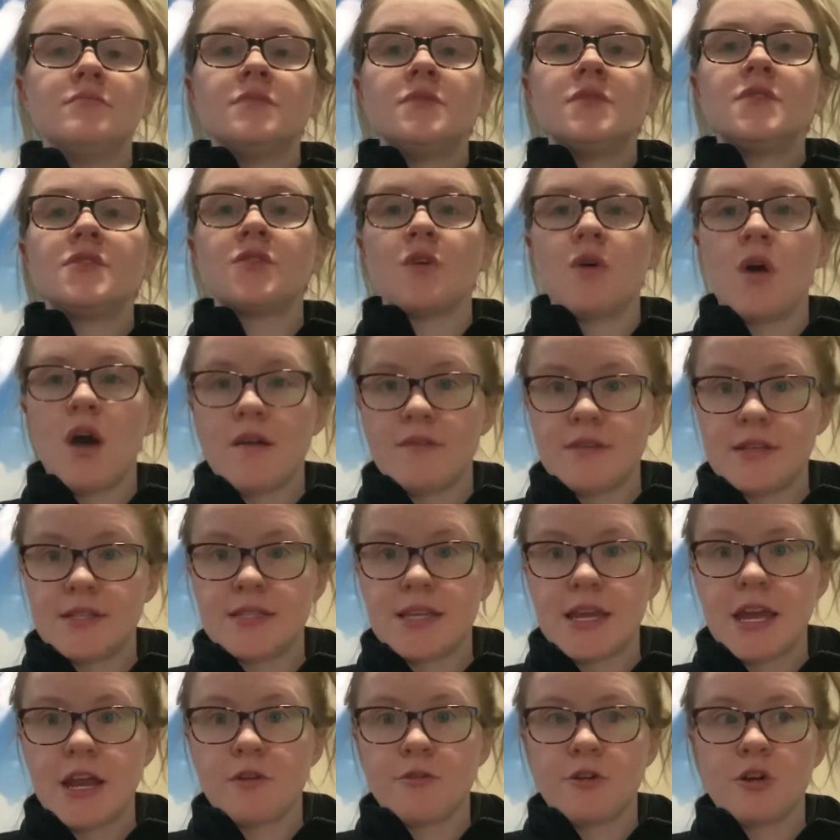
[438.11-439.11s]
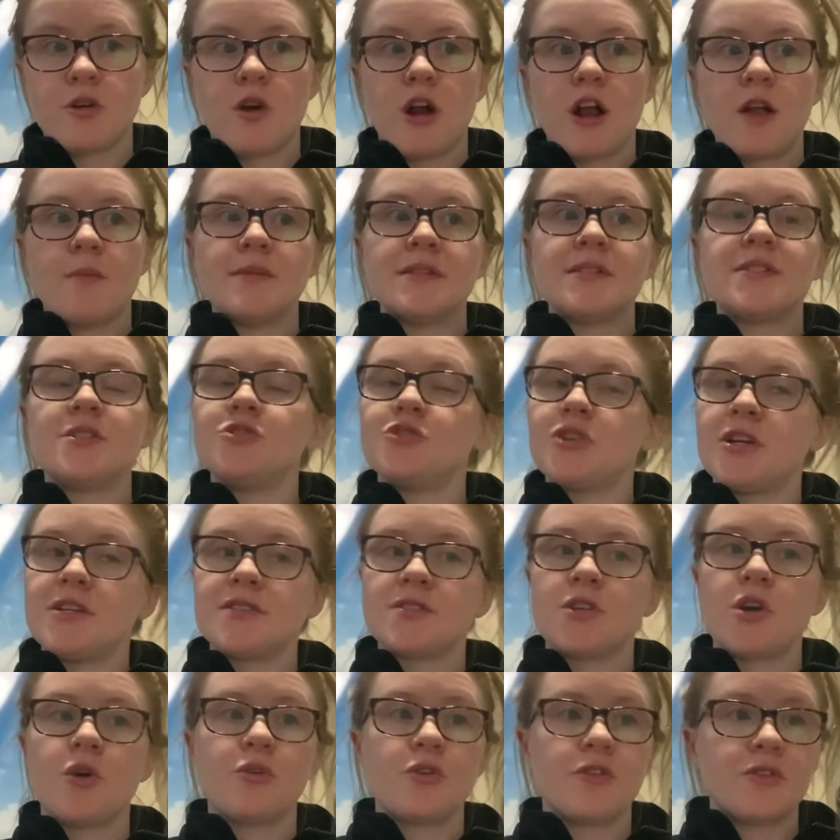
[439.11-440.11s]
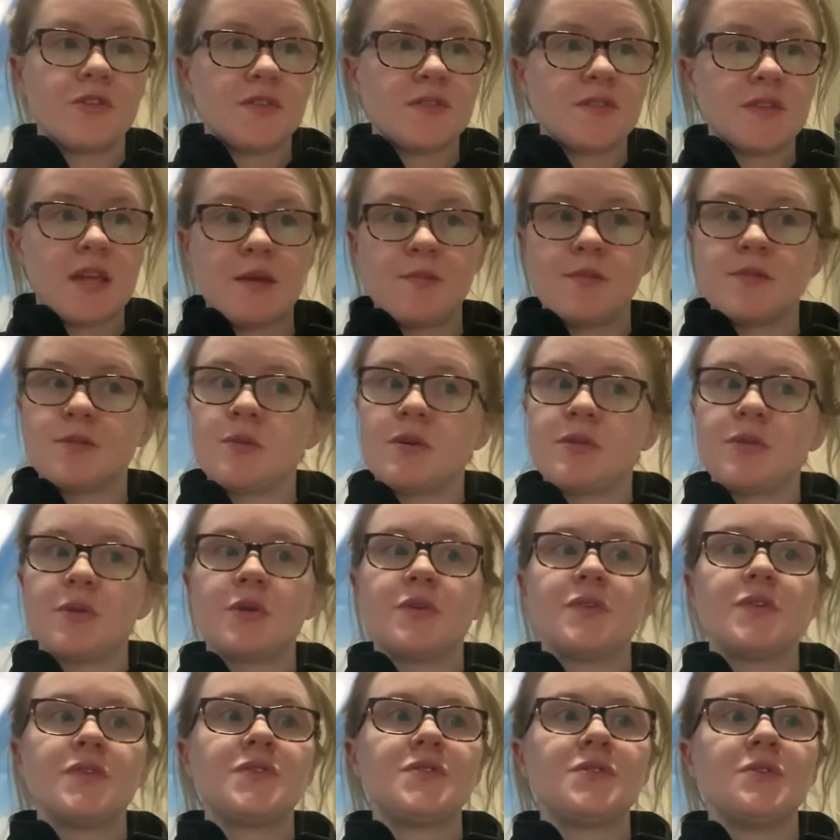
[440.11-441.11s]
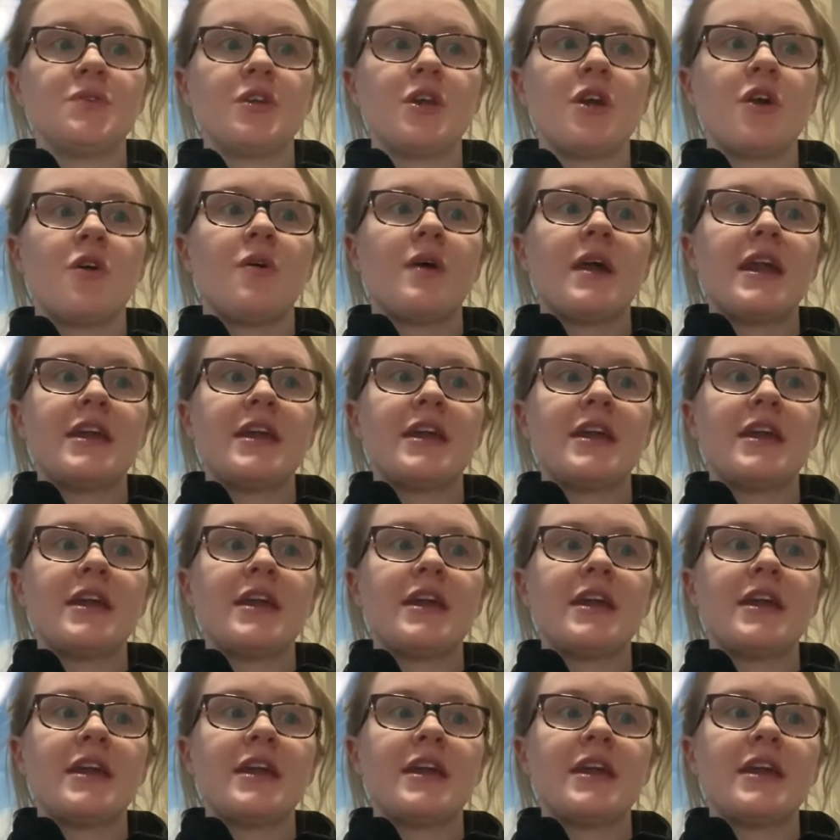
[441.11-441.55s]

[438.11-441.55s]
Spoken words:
So obviously hair requirements and dress code are the same as when they're in the studio.